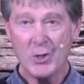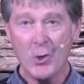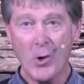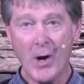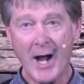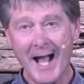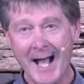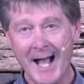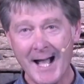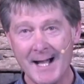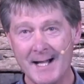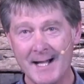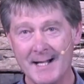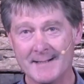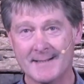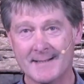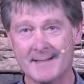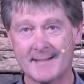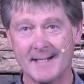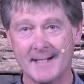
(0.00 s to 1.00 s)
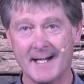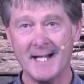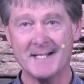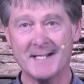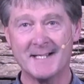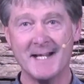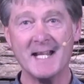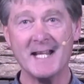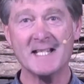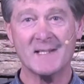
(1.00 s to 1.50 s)
Your hearts are
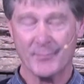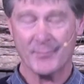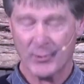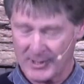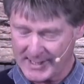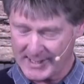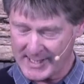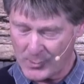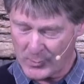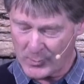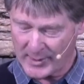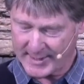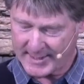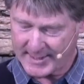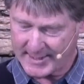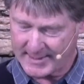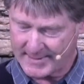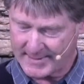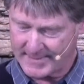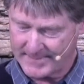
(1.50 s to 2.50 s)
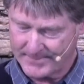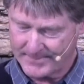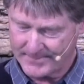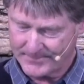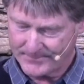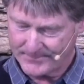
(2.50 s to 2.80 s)
desperately wicked.